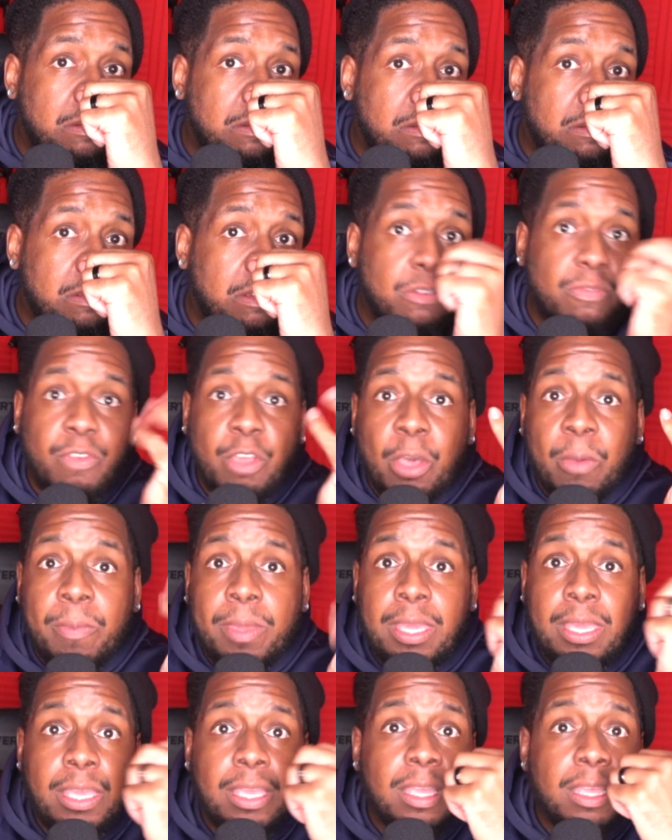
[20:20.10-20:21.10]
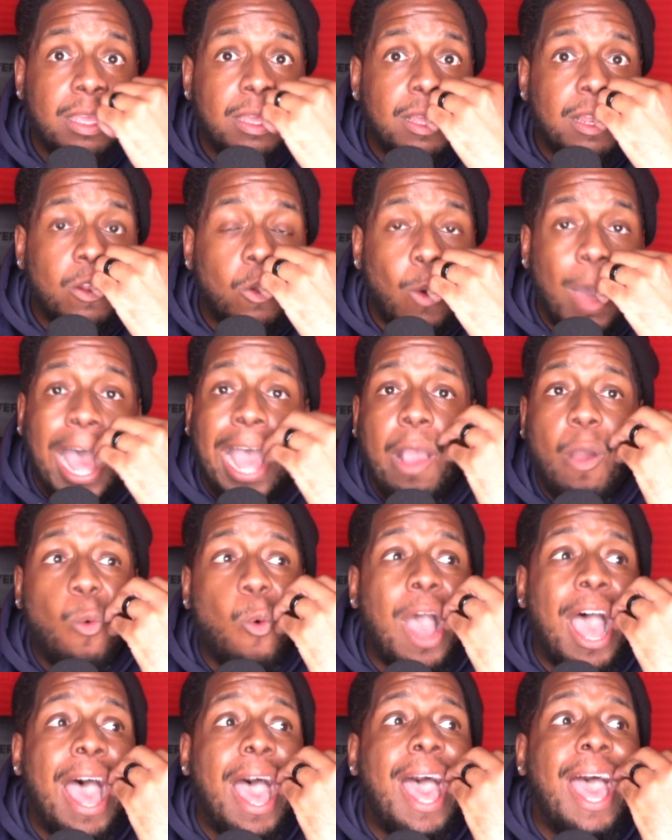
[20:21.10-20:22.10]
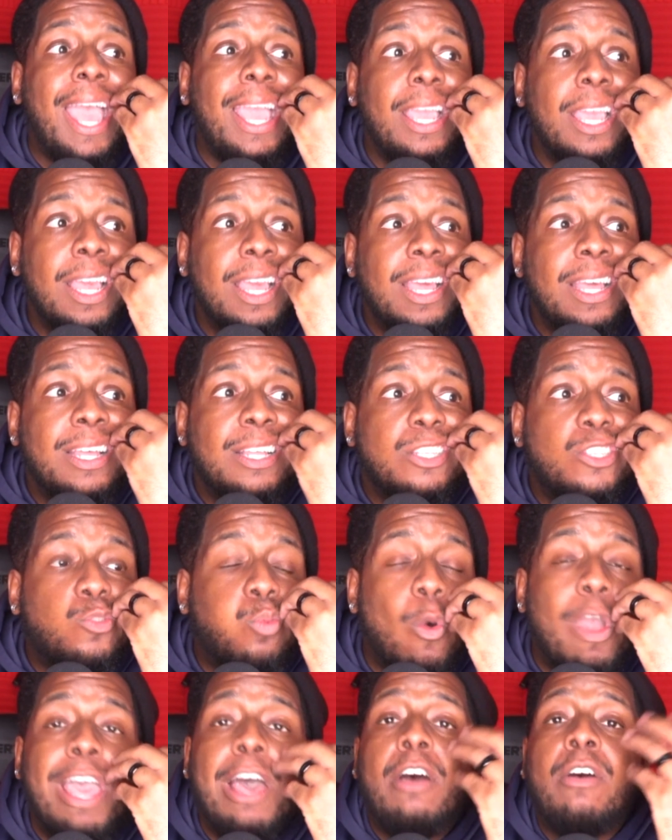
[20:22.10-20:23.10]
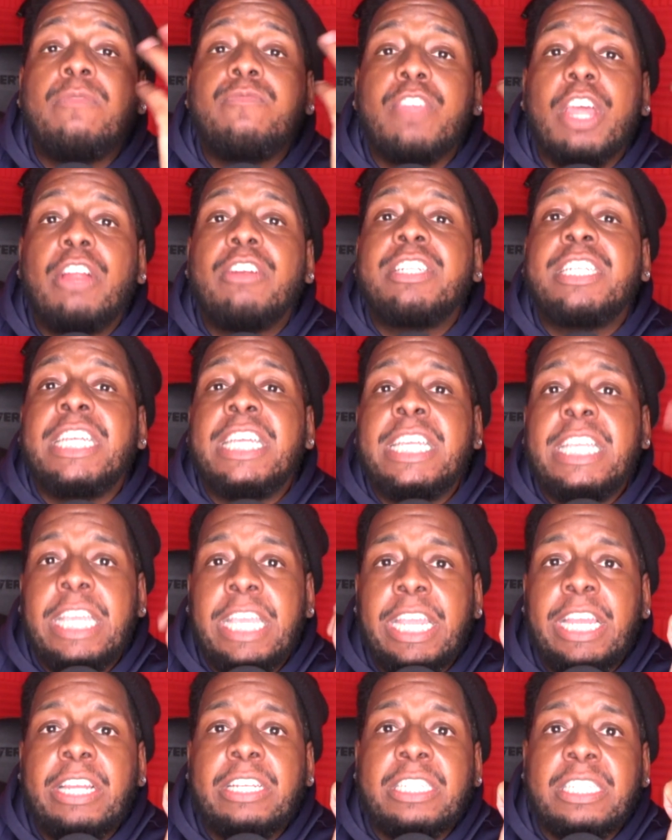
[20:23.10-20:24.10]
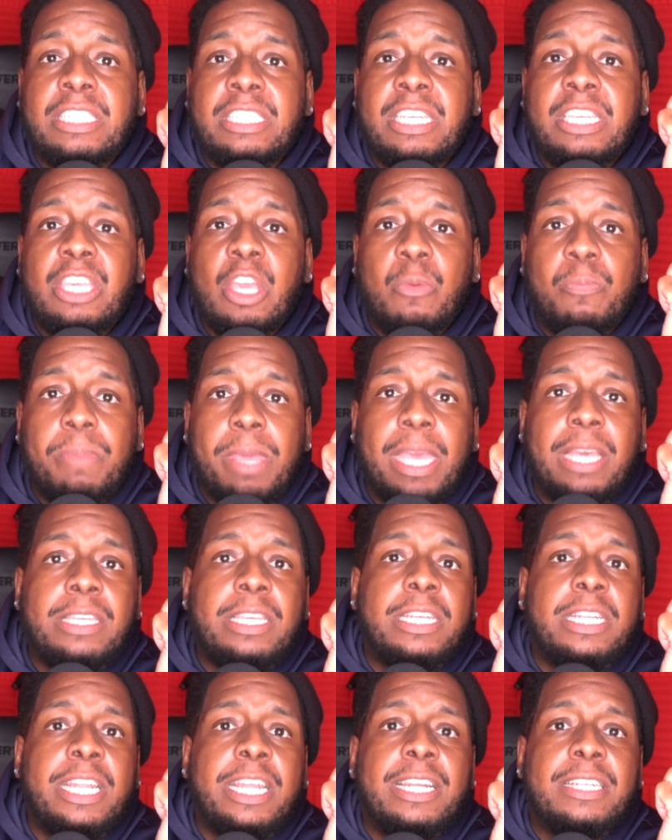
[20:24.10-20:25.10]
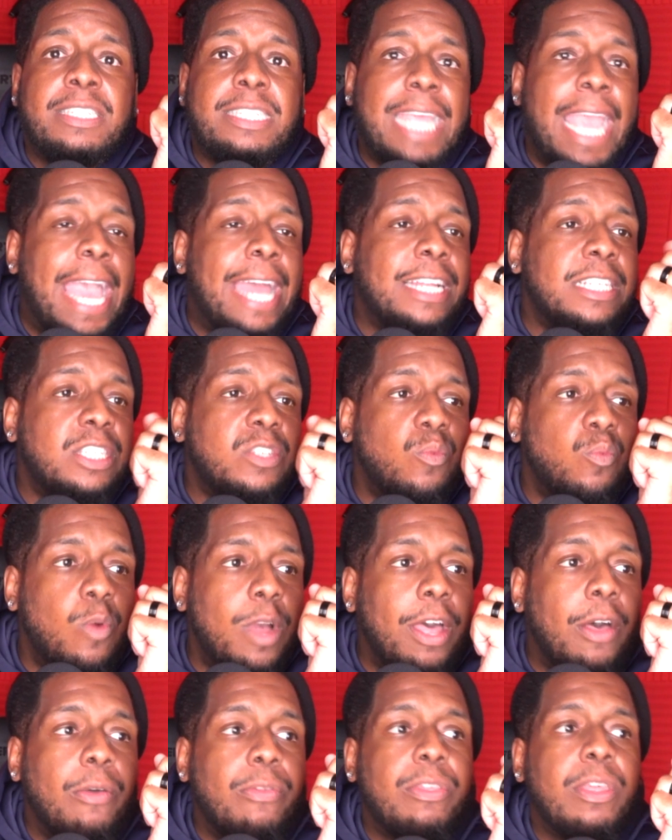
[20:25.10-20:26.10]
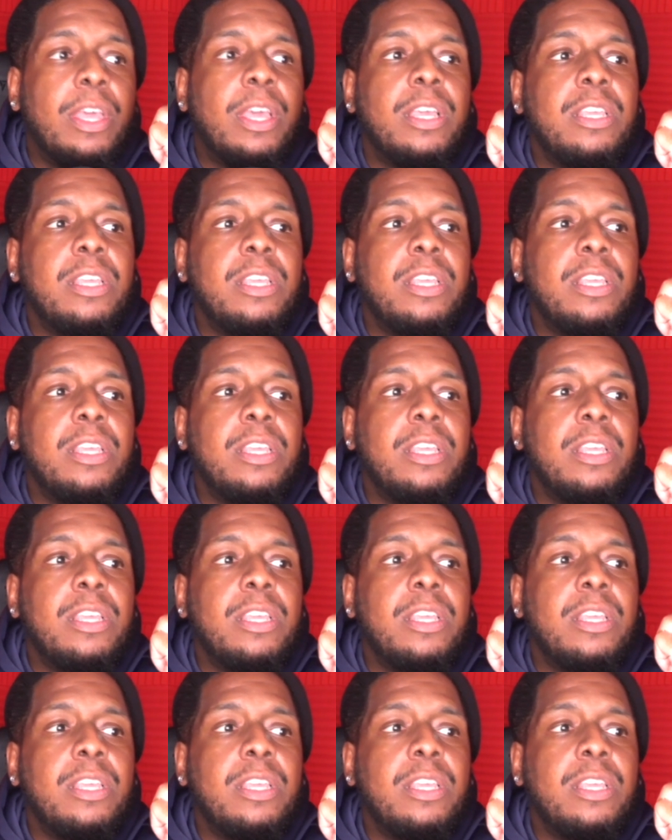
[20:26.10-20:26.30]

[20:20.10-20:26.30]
You feel me? Why 12, 13 years into your billionaire status of wealth,